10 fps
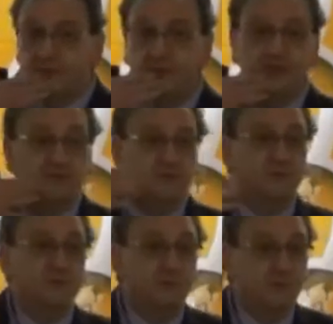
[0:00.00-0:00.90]
you get it
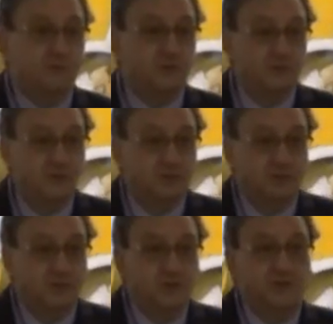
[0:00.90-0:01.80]
from the sputum,
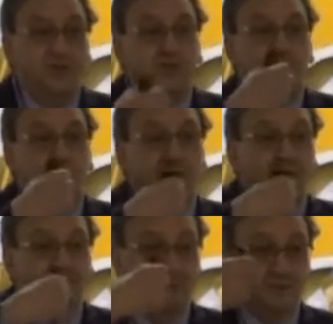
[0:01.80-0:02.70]
or they're
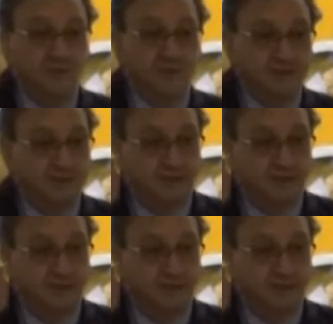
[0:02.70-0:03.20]
intubated, you get